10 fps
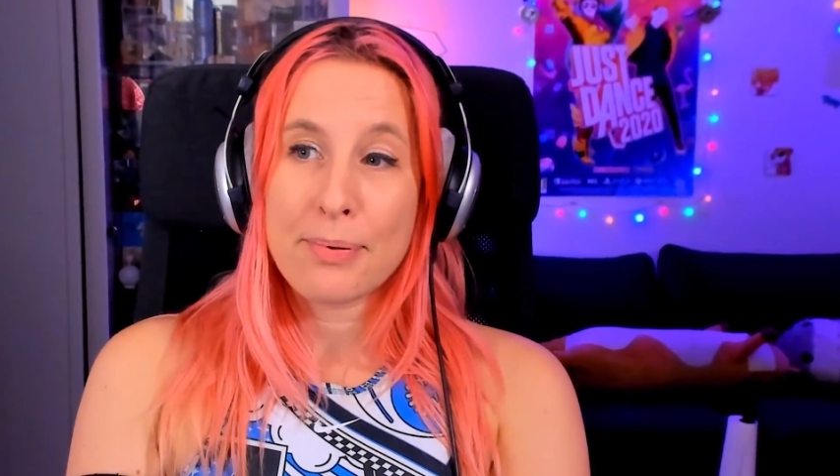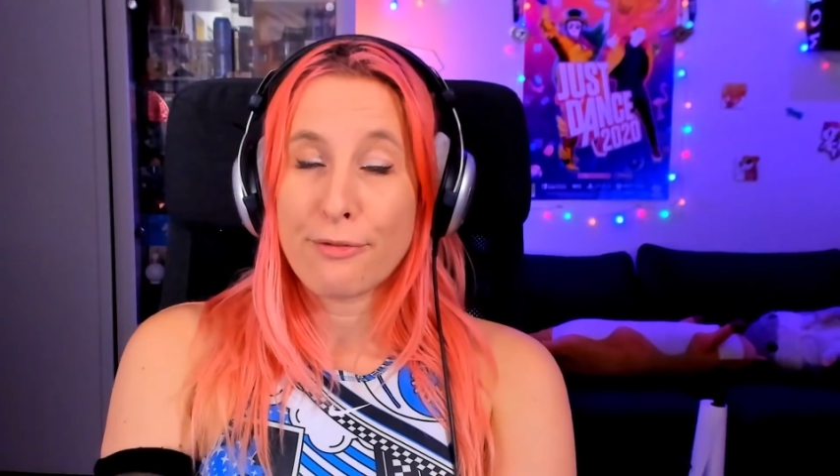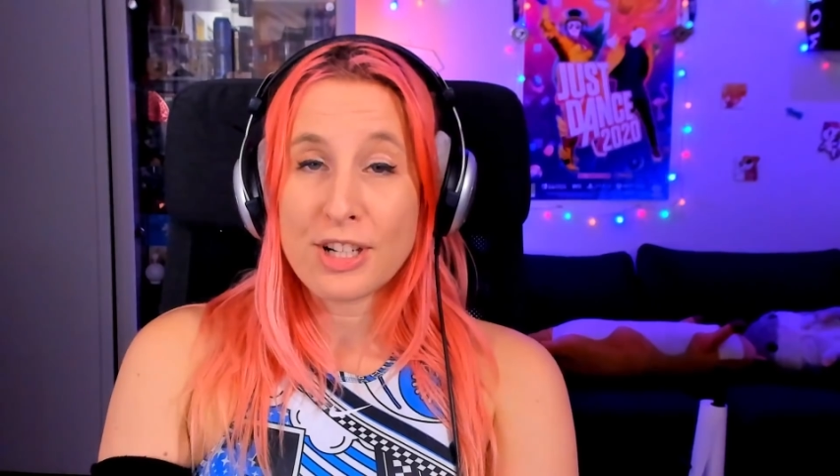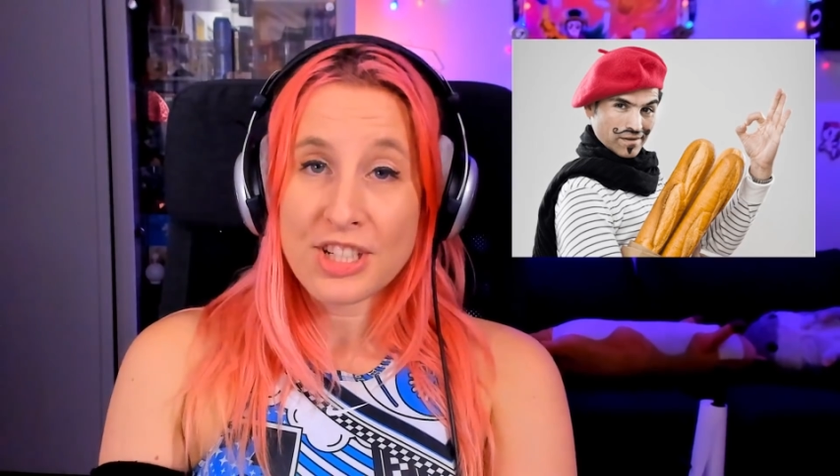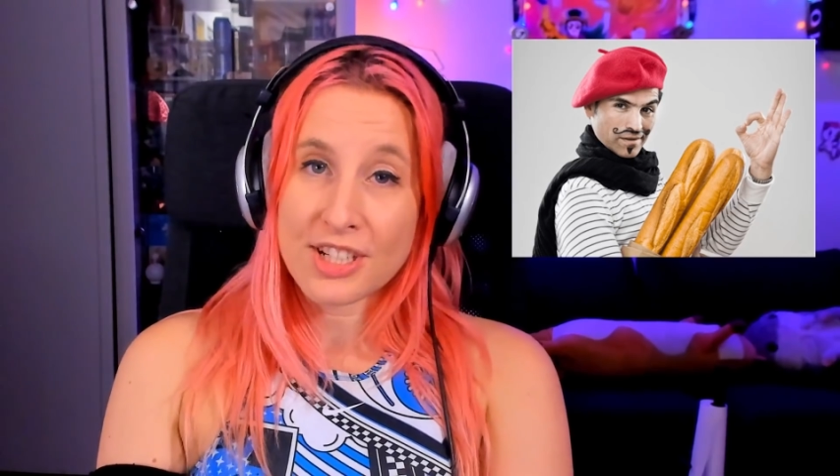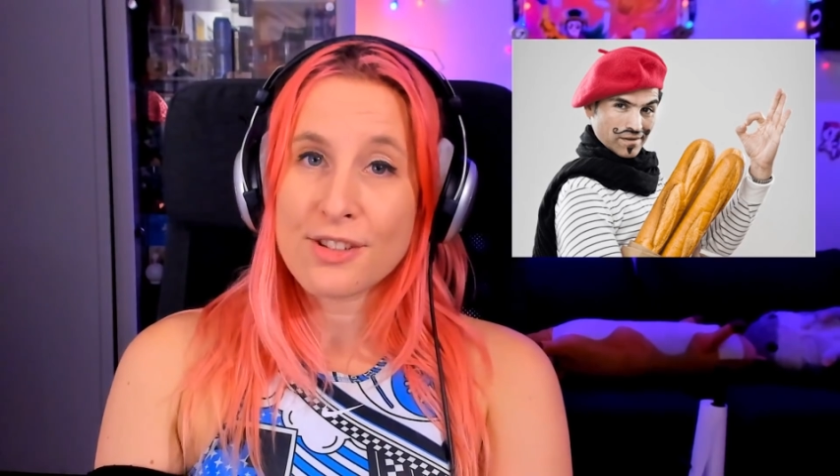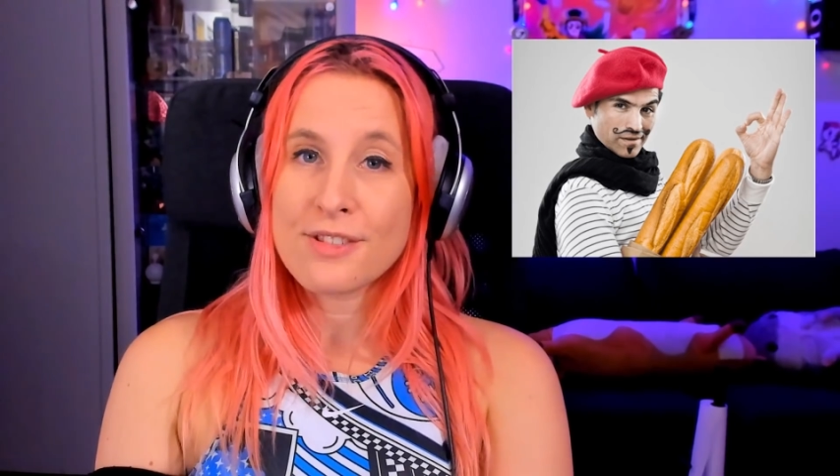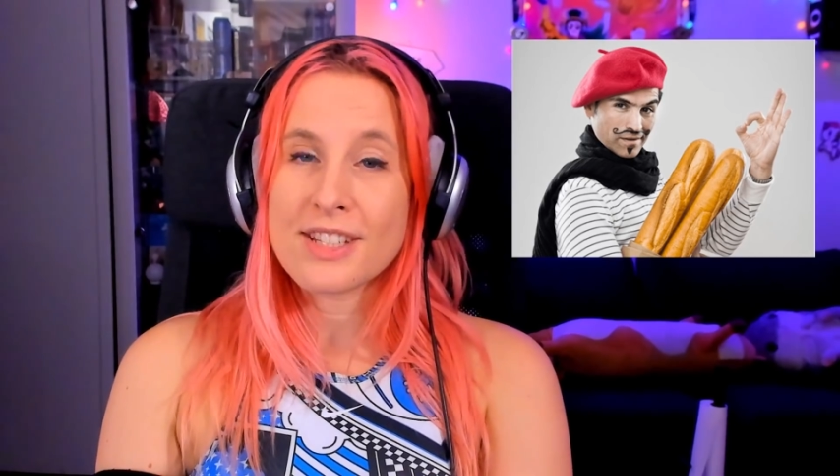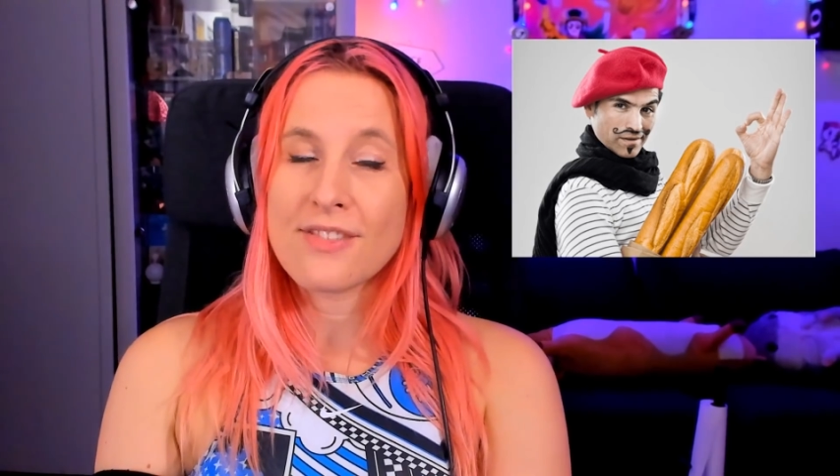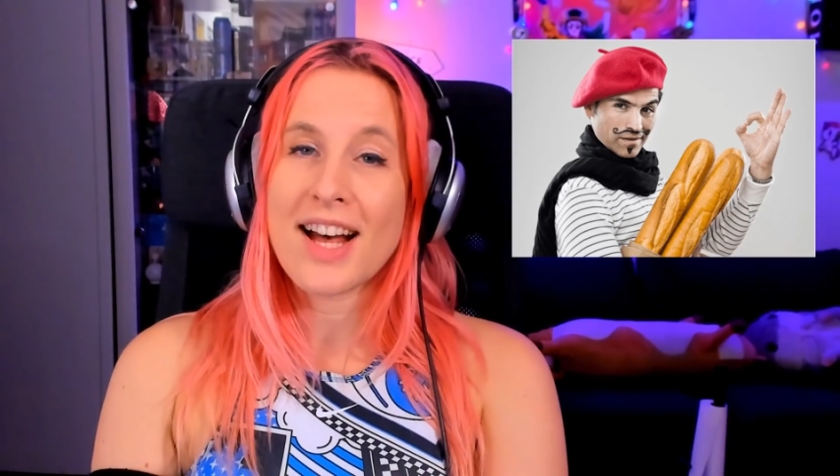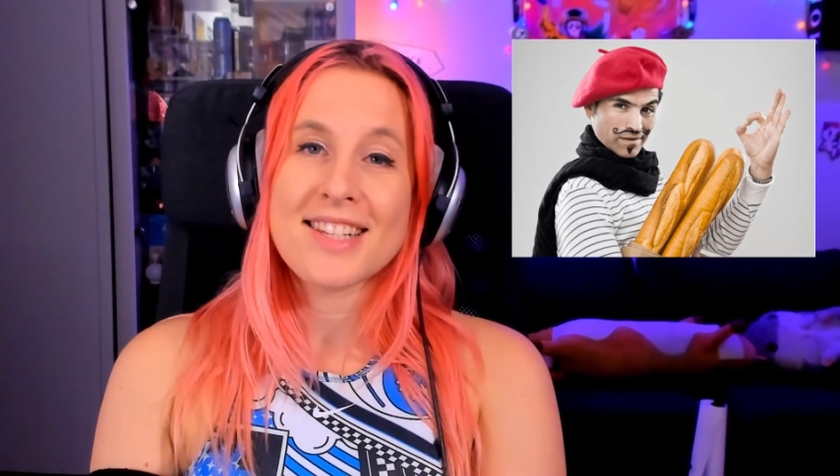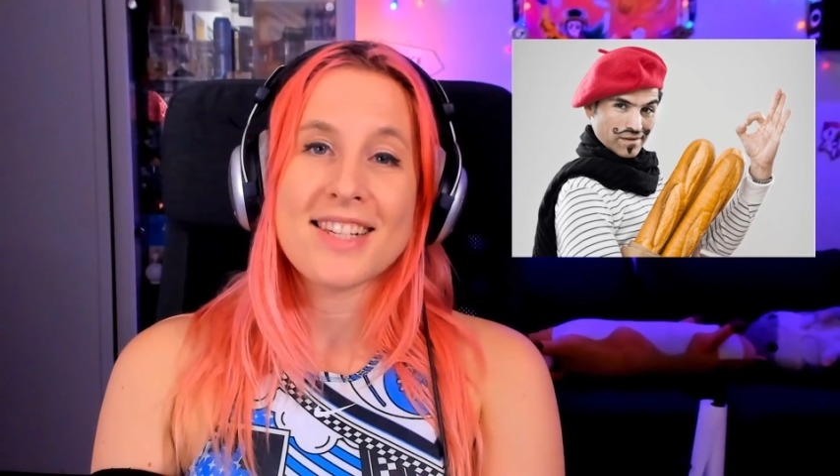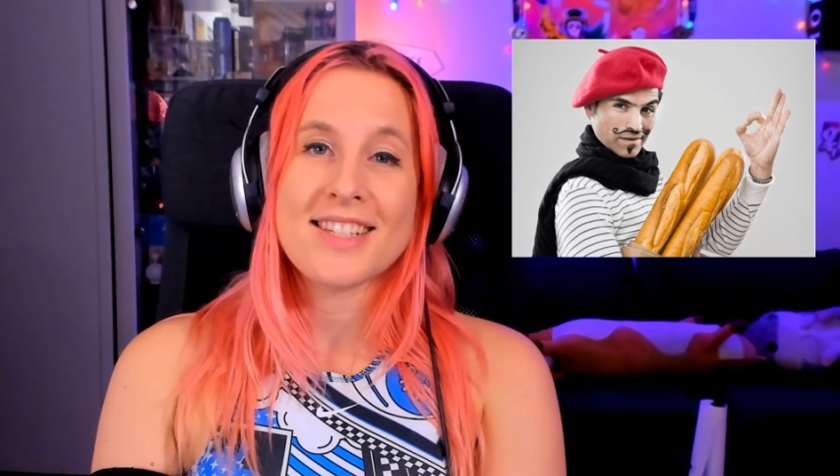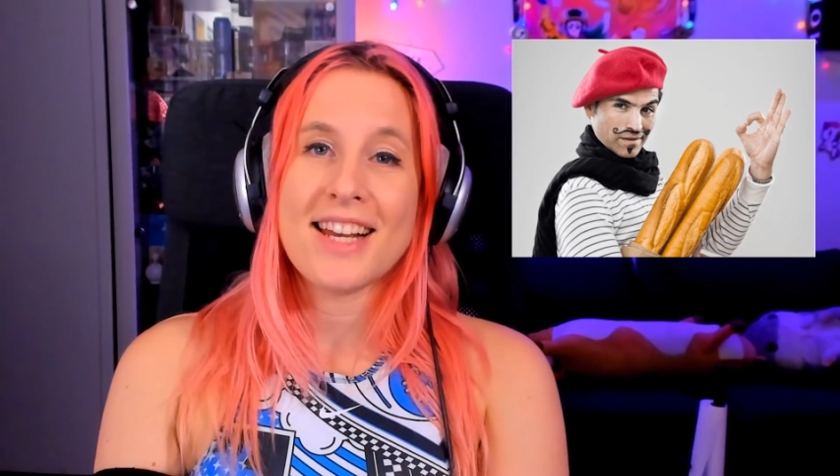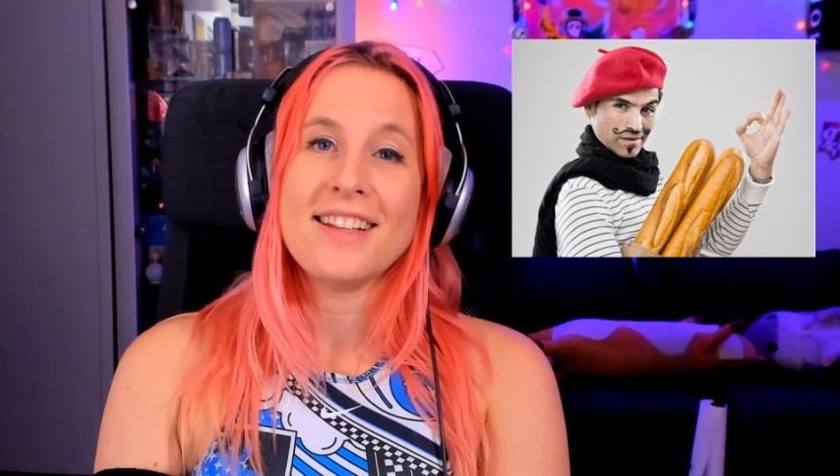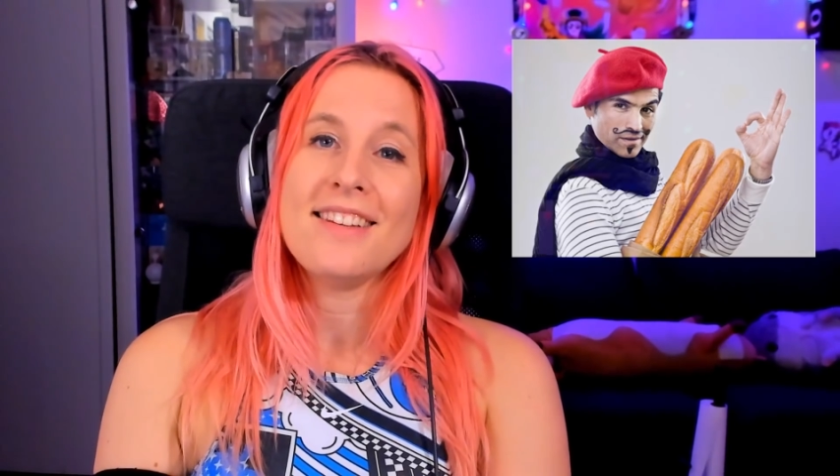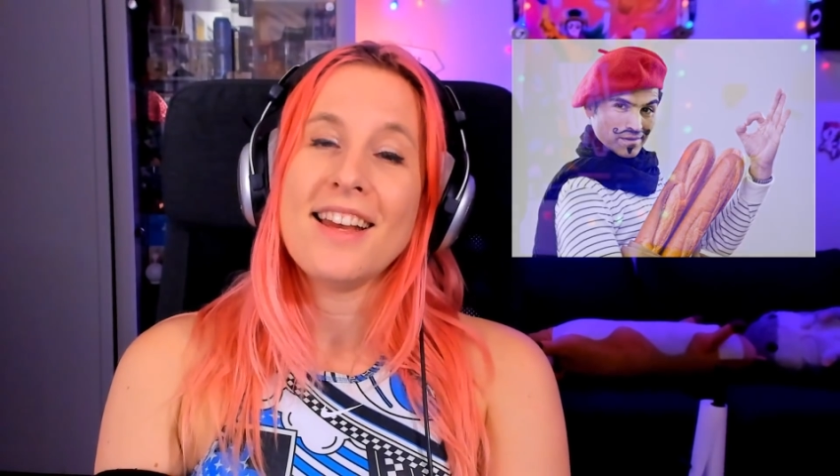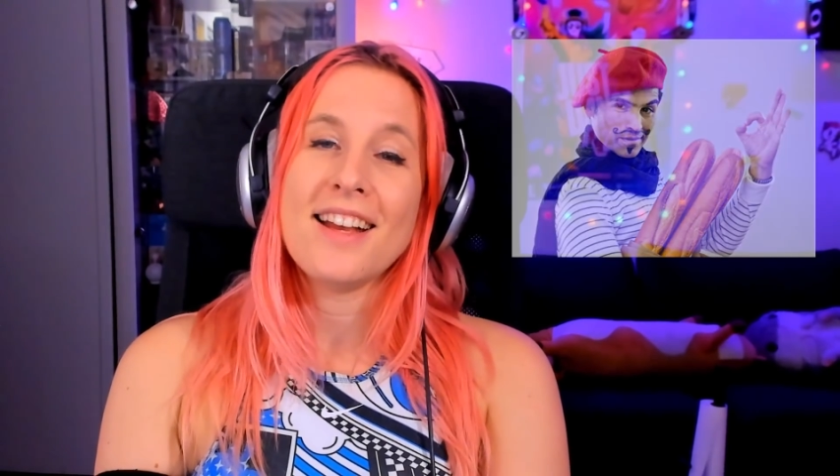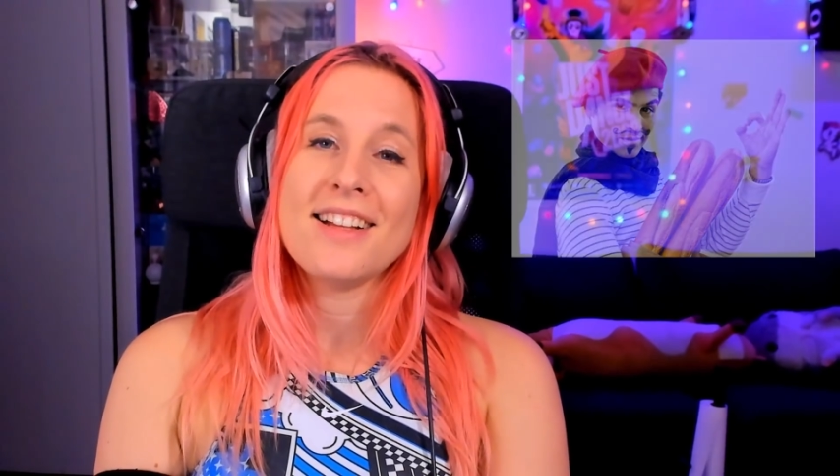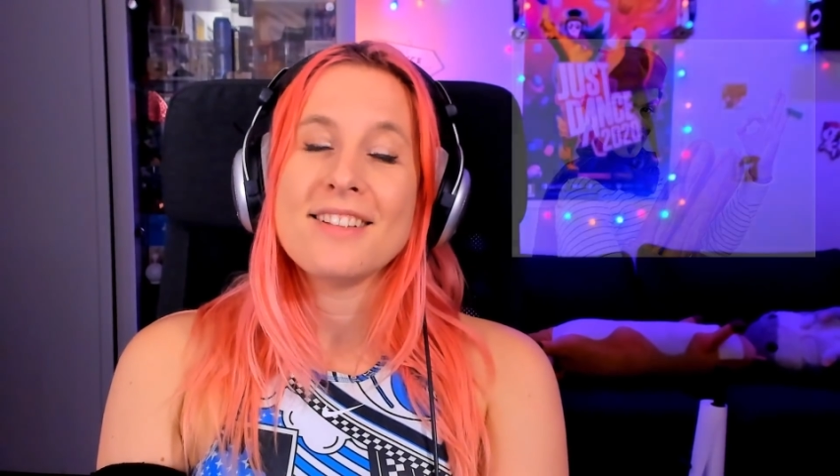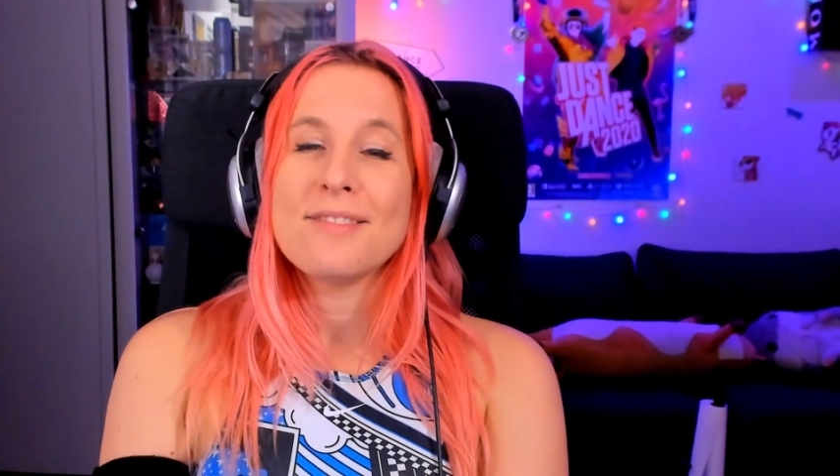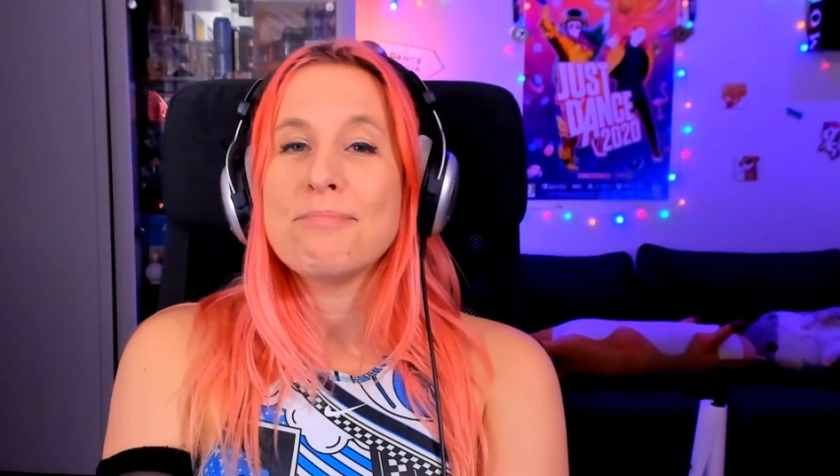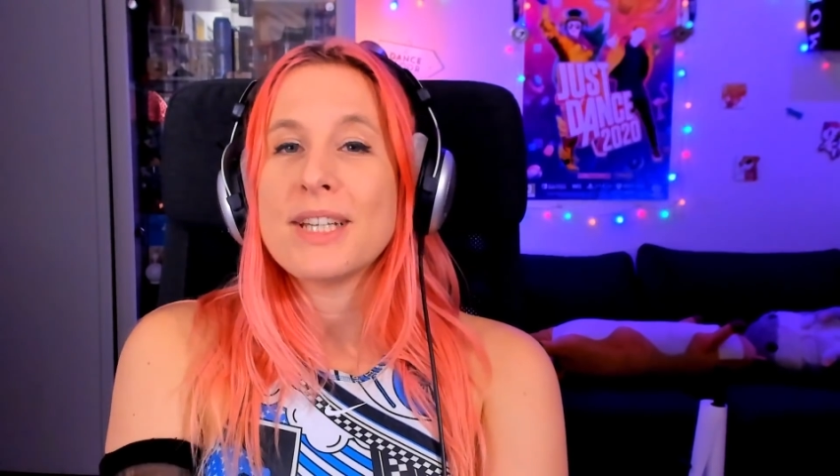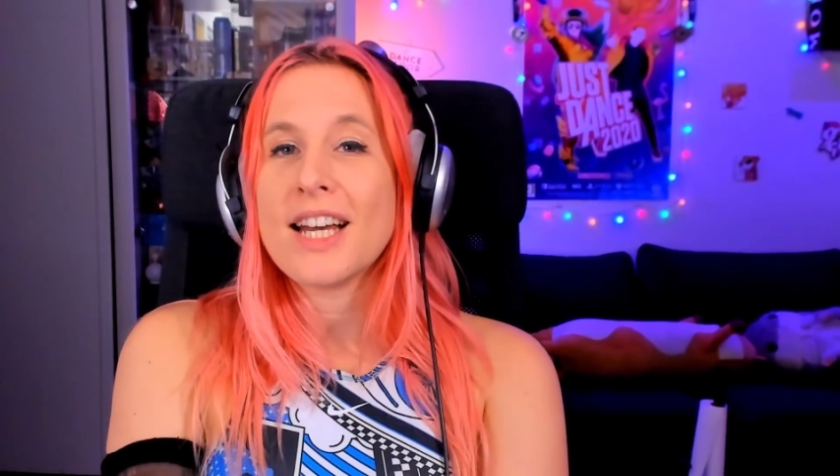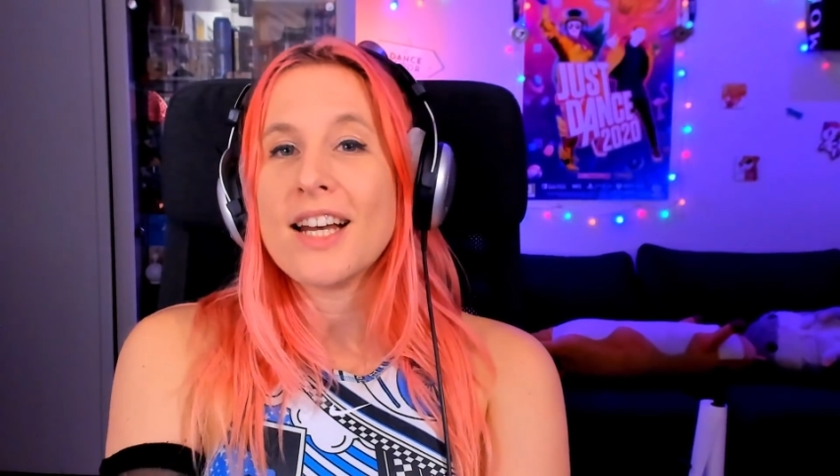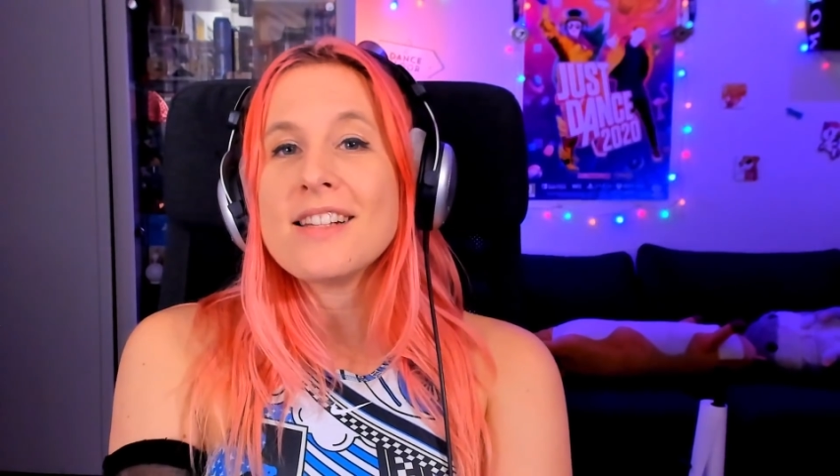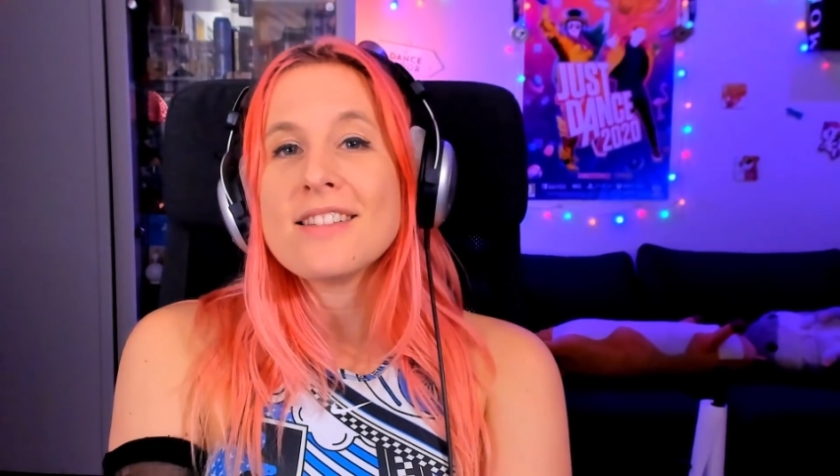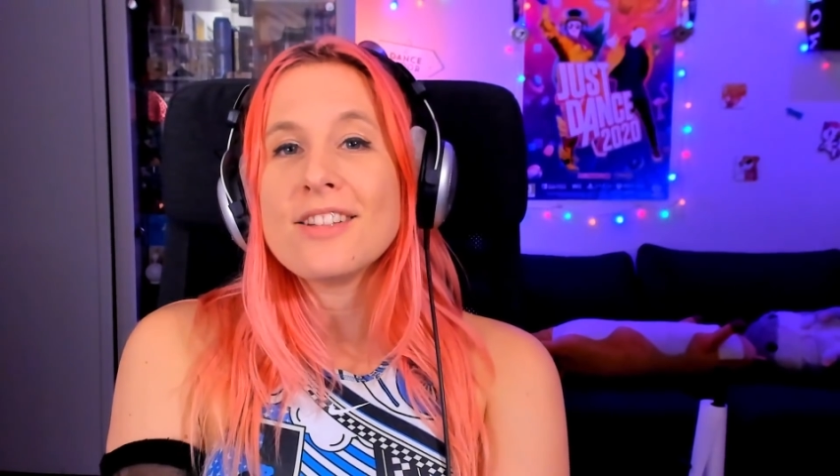French exclusive as I said, and because,